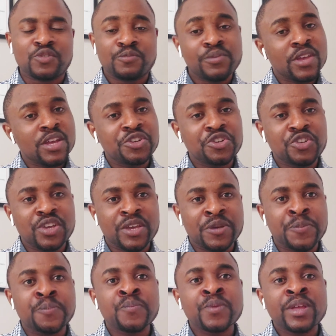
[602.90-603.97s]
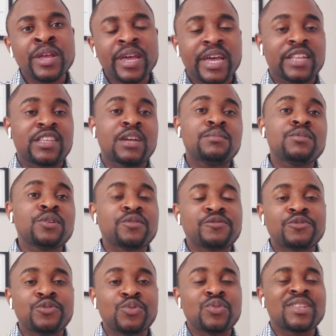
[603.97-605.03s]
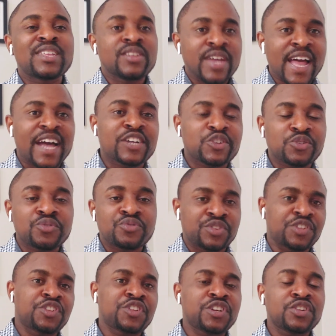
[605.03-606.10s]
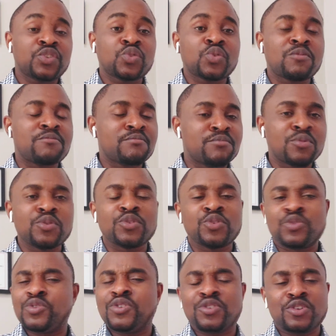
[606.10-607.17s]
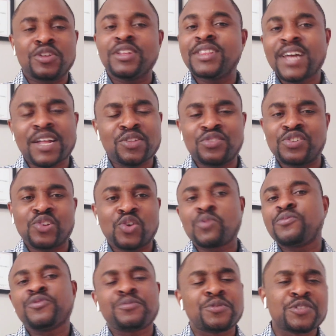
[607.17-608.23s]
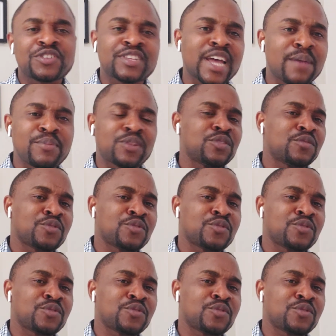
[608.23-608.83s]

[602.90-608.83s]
or PhD, in terms of doing the actual research, so that doesn't come from your stipends.